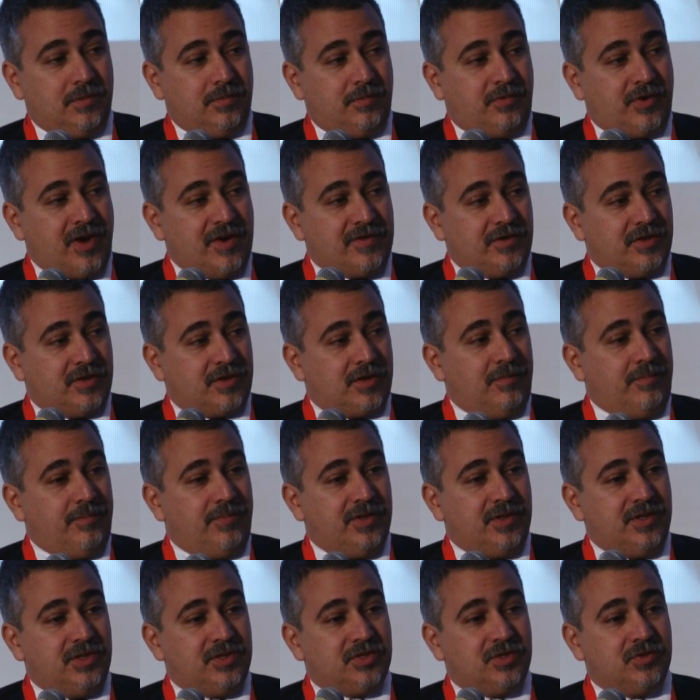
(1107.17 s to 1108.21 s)
private
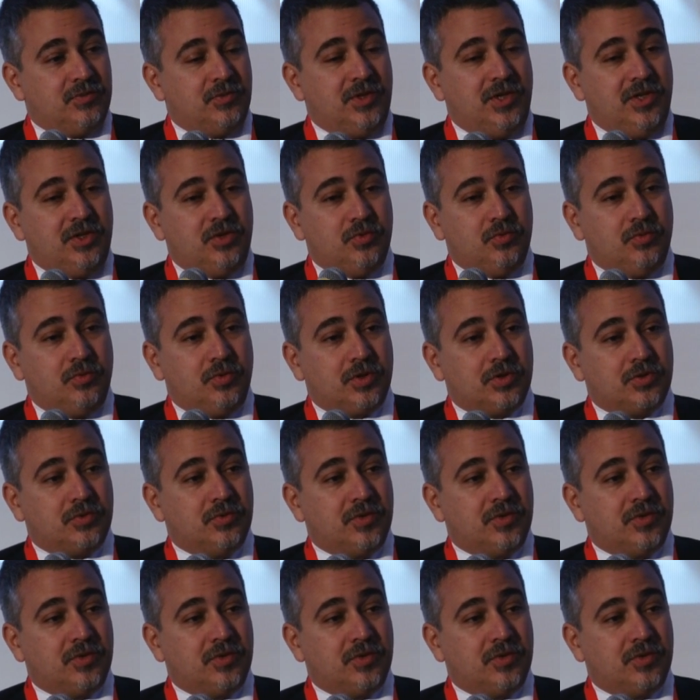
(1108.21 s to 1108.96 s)
companies will need to work